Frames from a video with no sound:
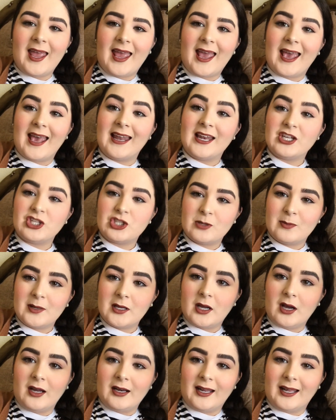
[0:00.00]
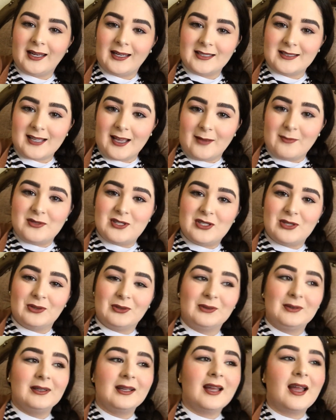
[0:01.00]
and it should be gone anytime
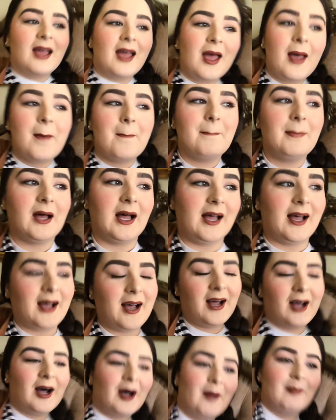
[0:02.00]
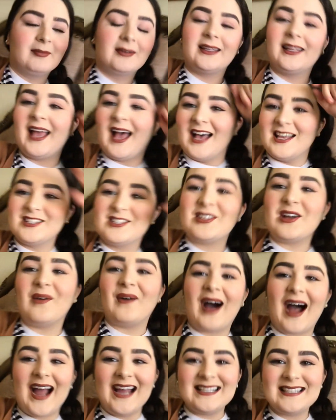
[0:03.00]
soon. But um, yeah, so
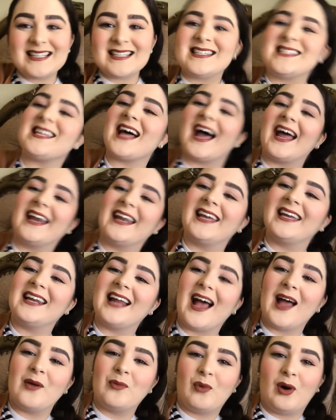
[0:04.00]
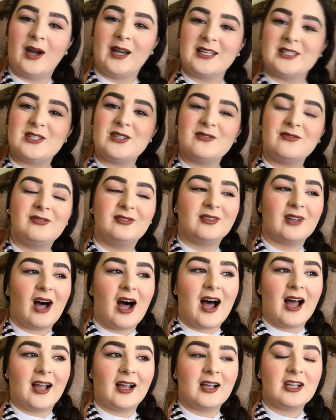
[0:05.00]
I decided I wanted to
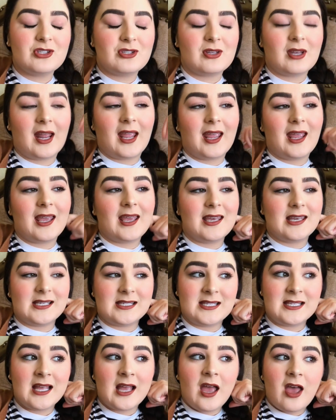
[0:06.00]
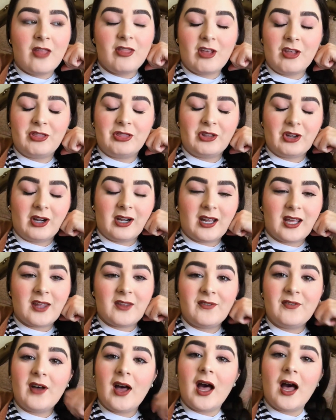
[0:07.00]
vlog. Today is the
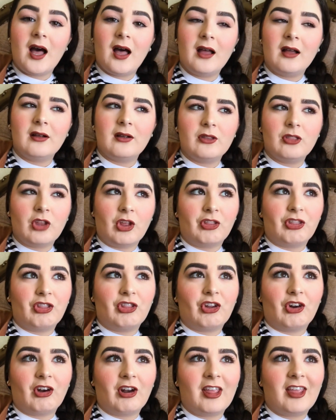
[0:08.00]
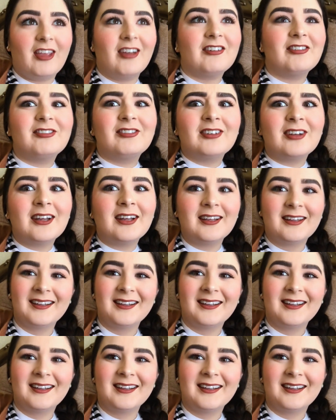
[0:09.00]
thirtieth, the thirtieth,